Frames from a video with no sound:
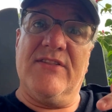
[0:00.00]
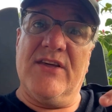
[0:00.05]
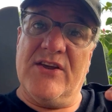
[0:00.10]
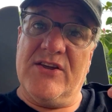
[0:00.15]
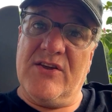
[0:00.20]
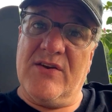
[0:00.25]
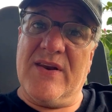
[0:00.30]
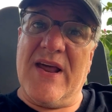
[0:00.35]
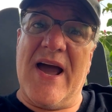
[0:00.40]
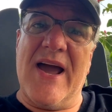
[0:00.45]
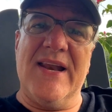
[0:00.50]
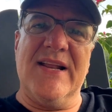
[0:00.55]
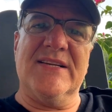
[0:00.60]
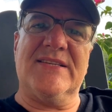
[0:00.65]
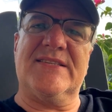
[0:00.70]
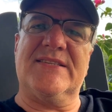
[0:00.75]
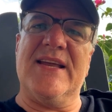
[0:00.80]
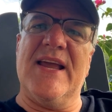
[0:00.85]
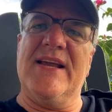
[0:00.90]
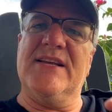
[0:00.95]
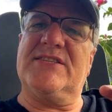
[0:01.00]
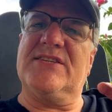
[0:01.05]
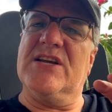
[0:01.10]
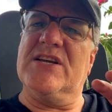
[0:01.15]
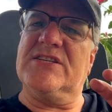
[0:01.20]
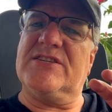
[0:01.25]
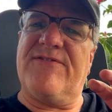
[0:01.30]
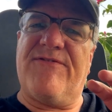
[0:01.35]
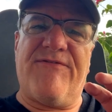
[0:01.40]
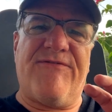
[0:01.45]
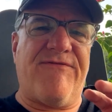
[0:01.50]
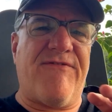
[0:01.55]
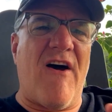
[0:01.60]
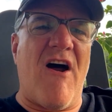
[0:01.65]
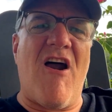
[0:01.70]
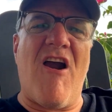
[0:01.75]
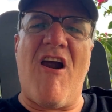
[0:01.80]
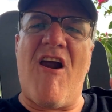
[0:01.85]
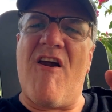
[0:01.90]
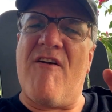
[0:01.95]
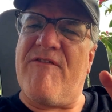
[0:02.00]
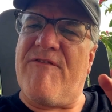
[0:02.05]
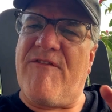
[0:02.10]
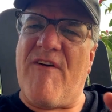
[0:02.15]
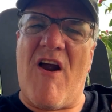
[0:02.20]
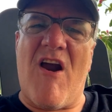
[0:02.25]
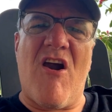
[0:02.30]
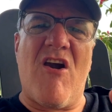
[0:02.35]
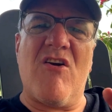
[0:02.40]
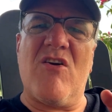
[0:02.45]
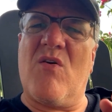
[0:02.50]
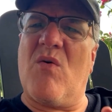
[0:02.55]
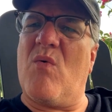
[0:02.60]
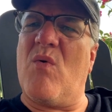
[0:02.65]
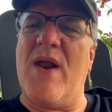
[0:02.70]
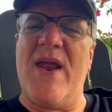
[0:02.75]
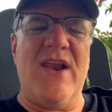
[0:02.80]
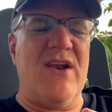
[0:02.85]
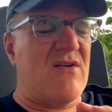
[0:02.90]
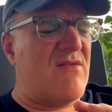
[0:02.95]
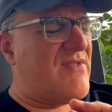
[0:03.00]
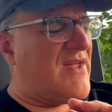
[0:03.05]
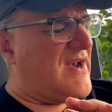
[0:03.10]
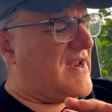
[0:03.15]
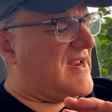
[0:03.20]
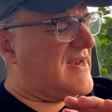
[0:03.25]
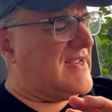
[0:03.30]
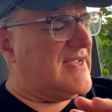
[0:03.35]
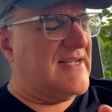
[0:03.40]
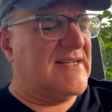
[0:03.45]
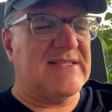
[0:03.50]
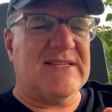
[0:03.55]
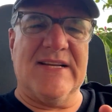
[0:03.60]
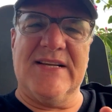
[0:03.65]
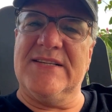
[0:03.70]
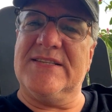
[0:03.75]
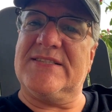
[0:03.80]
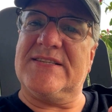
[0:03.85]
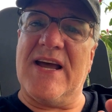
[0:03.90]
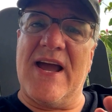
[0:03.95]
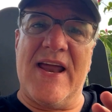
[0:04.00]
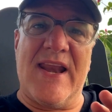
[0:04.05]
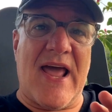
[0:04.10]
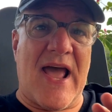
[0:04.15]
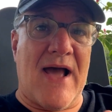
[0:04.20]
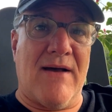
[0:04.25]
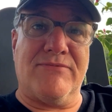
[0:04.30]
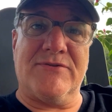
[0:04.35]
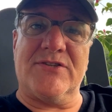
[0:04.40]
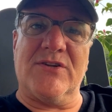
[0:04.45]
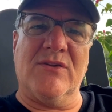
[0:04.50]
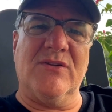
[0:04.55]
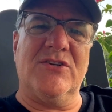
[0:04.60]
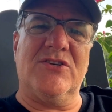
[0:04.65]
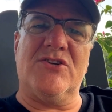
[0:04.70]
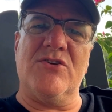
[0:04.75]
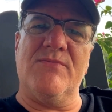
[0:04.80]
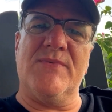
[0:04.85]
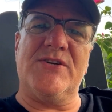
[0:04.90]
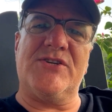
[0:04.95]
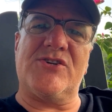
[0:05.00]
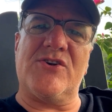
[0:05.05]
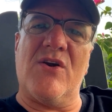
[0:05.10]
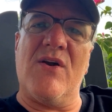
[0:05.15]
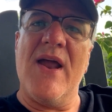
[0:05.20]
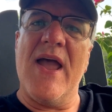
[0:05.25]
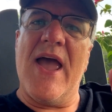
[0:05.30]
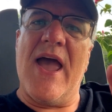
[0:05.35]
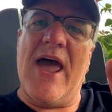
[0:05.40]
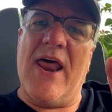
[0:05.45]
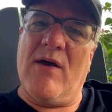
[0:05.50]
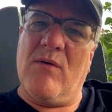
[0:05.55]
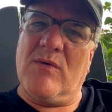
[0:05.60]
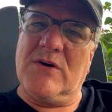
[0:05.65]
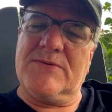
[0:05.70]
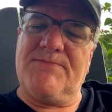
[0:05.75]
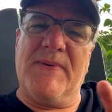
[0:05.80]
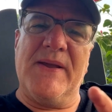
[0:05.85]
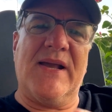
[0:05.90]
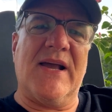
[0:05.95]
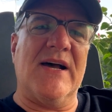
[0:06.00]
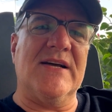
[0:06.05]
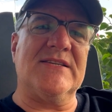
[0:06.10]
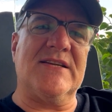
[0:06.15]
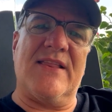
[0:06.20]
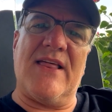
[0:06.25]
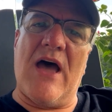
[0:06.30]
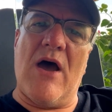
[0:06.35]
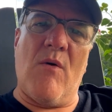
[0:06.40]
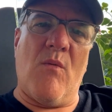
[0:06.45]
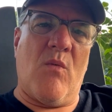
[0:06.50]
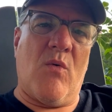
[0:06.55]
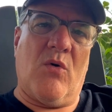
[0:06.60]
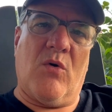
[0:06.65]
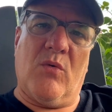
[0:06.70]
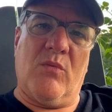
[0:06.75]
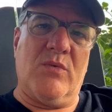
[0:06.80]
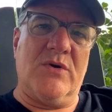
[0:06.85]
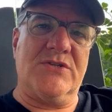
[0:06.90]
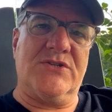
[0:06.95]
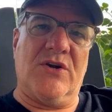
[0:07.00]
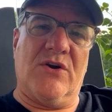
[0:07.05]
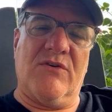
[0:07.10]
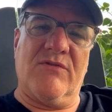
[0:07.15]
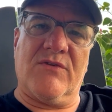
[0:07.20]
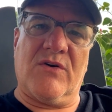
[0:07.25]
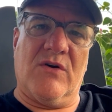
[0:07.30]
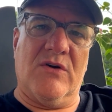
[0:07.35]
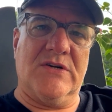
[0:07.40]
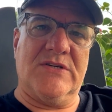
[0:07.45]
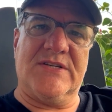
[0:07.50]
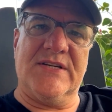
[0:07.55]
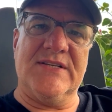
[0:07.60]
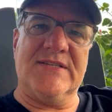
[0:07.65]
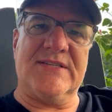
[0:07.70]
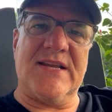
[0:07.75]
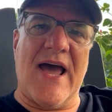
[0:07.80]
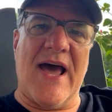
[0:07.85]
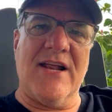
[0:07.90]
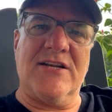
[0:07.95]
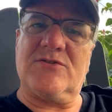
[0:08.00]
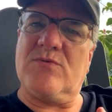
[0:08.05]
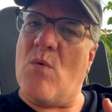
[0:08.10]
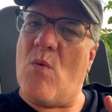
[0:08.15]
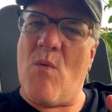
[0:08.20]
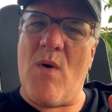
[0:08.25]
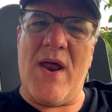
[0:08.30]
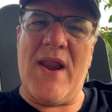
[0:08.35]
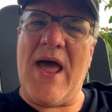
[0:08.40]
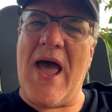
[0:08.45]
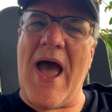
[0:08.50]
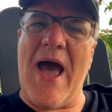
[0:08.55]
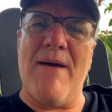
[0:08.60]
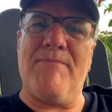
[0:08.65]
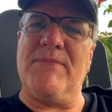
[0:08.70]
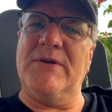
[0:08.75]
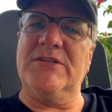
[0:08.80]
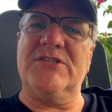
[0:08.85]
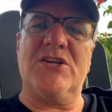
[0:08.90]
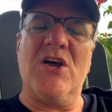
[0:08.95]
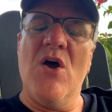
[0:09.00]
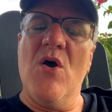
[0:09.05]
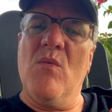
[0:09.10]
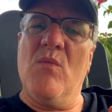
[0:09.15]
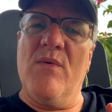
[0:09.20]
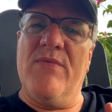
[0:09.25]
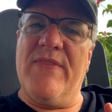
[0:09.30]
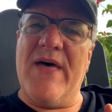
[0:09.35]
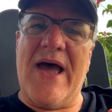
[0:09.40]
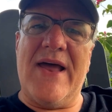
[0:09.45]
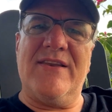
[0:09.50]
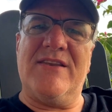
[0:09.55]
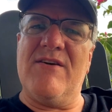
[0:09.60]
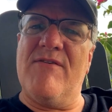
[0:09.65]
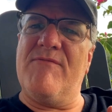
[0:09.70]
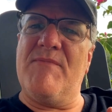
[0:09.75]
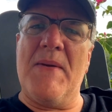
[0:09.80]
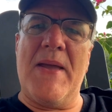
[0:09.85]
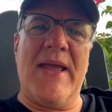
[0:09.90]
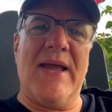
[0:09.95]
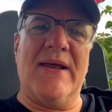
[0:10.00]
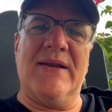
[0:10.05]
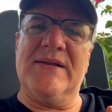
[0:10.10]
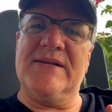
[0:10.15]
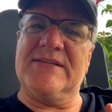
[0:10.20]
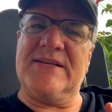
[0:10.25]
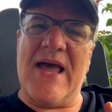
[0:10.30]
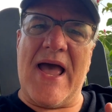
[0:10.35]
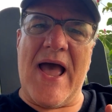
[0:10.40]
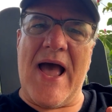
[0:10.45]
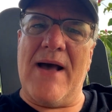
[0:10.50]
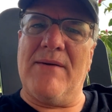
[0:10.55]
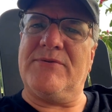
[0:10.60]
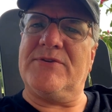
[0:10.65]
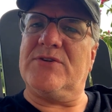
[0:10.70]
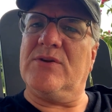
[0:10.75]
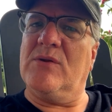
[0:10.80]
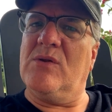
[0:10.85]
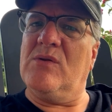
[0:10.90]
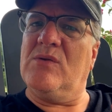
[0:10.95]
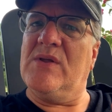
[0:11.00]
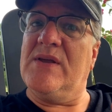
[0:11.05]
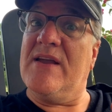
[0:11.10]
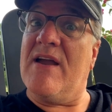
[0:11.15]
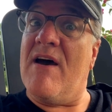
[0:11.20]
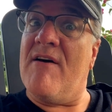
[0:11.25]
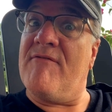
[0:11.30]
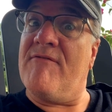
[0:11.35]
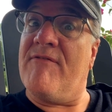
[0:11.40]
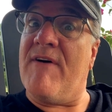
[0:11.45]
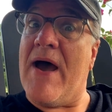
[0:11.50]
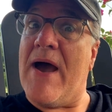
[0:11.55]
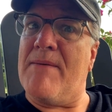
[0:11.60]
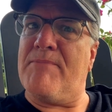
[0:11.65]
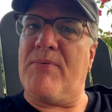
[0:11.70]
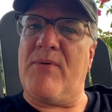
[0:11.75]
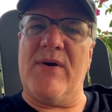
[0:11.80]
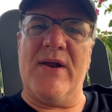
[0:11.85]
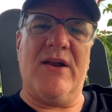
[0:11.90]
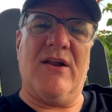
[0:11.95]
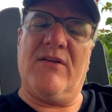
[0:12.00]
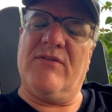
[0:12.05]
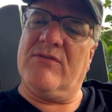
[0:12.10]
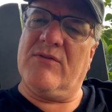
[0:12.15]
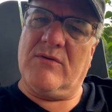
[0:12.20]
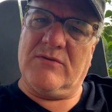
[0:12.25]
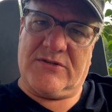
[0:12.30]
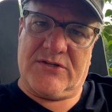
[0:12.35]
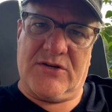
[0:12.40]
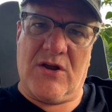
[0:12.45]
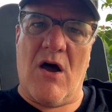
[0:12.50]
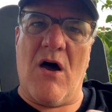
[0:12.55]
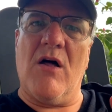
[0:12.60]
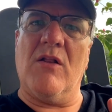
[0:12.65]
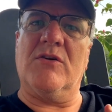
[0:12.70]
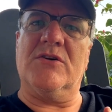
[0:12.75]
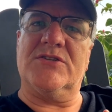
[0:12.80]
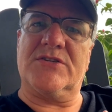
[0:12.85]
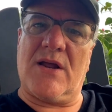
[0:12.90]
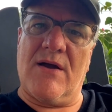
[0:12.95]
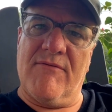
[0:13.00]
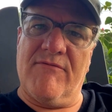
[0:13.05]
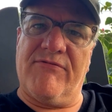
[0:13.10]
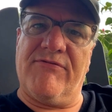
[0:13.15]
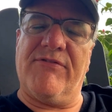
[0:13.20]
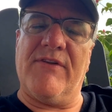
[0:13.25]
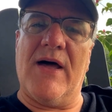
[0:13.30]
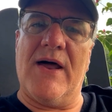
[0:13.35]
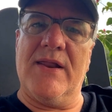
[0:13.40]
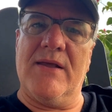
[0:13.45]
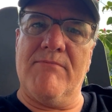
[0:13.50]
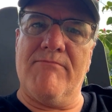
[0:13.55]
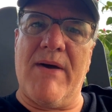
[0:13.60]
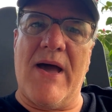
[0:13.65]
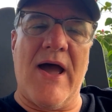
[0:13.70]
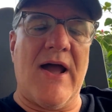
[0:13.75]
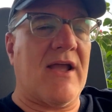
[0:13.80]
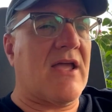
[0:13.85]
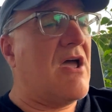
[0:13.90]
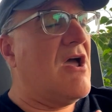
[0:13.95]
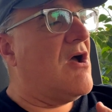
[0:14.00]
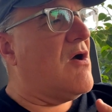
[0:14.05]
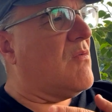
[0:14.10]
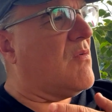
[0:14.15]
the United States is far, far greater than it is inside, absolutely to be sure. And it was because of that world reserve currency status. Well, what happens when that demand is absolutely evaporated and those dollars come flooding back?